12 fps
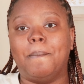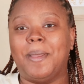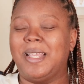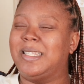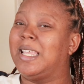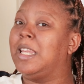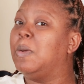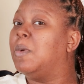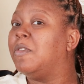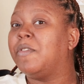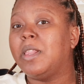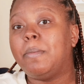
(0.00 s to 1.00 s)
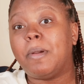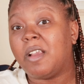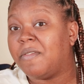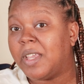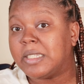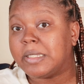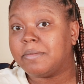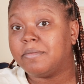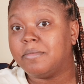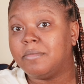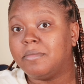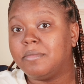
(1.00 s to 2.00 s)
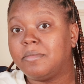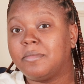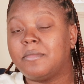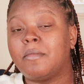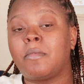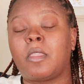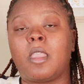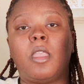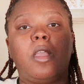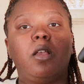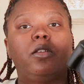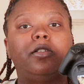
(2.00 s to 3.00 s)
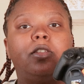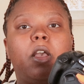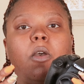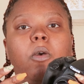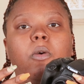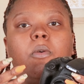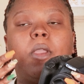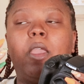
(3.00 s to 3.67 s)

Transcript: but is anyone really perfect? So